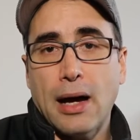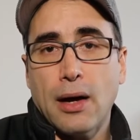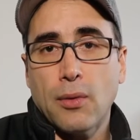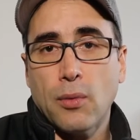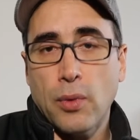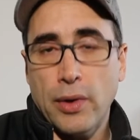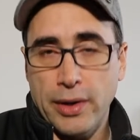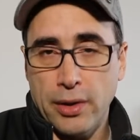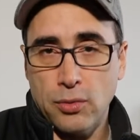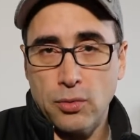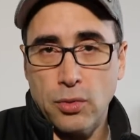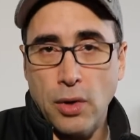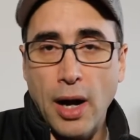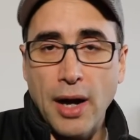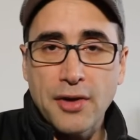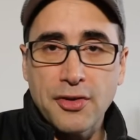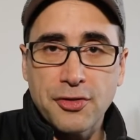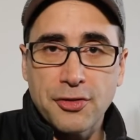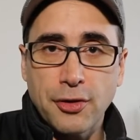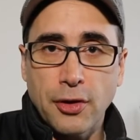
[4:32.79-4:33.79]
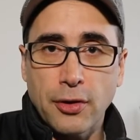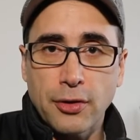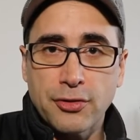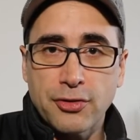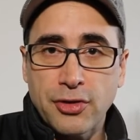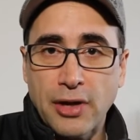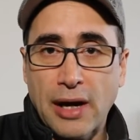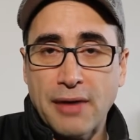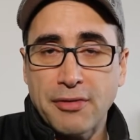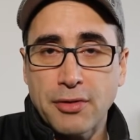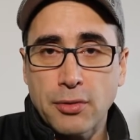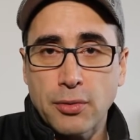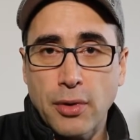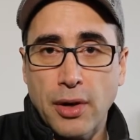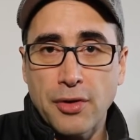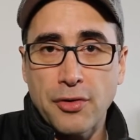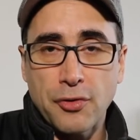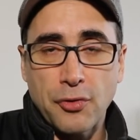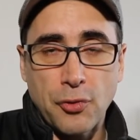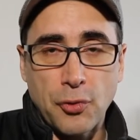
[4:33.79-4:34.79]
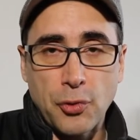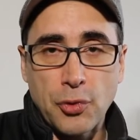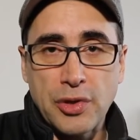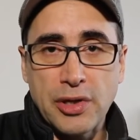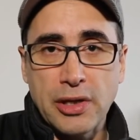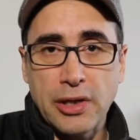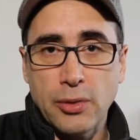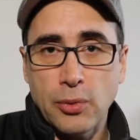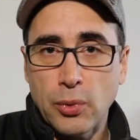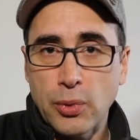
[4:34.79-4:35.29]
When it runs, though, Java runs really,